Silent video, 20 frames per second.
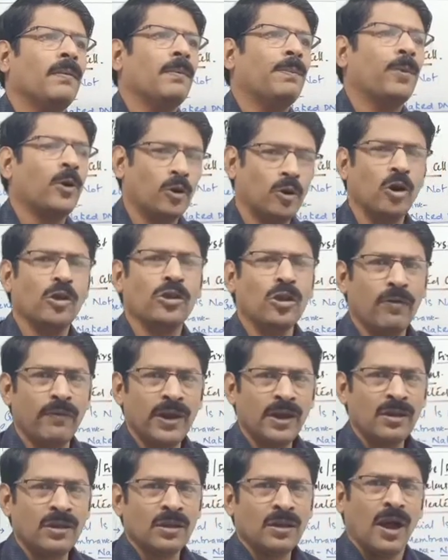
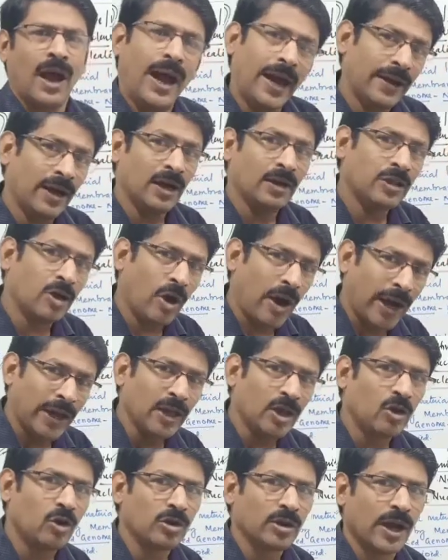protozoans, and also
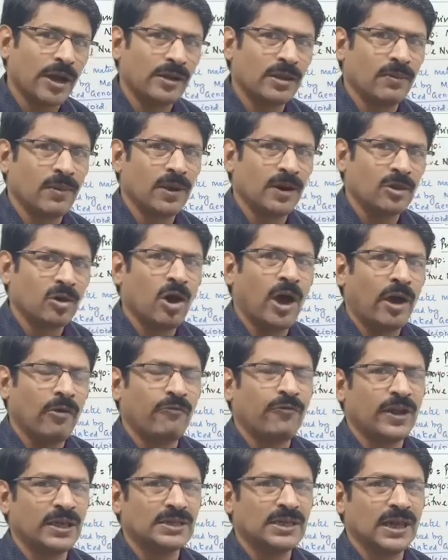higher organisms also
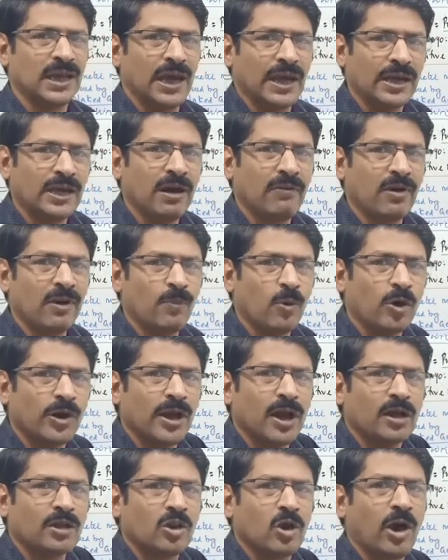have flagella. In our
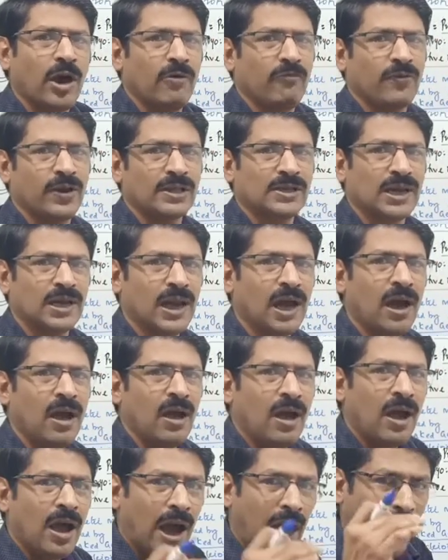body also have
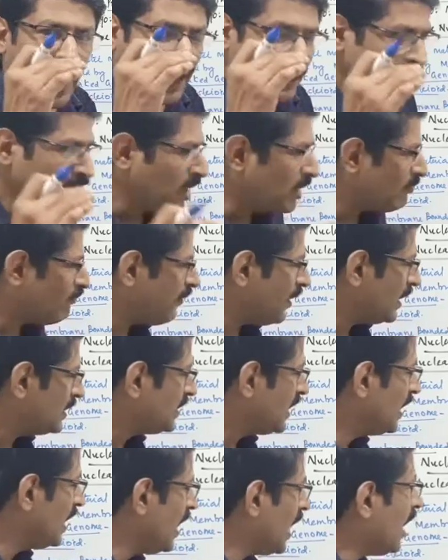flagella, and this
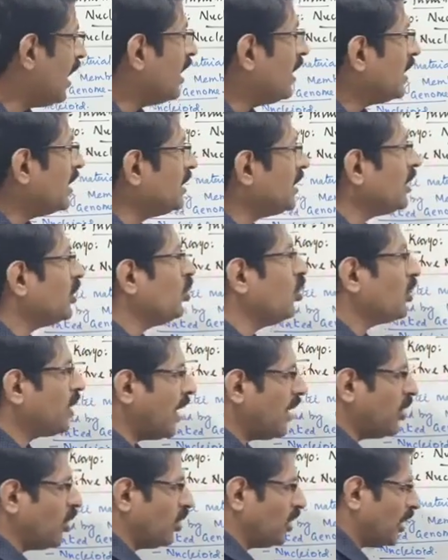flagella, in the
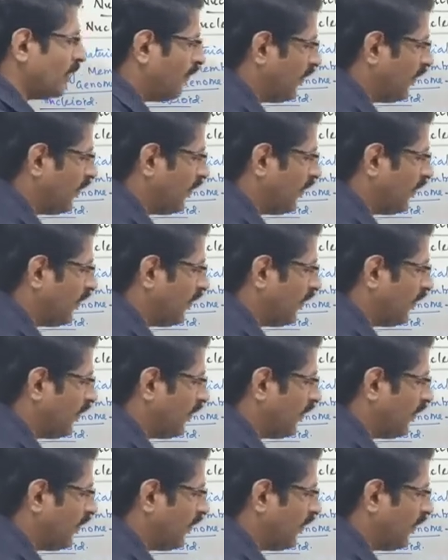eukaryotic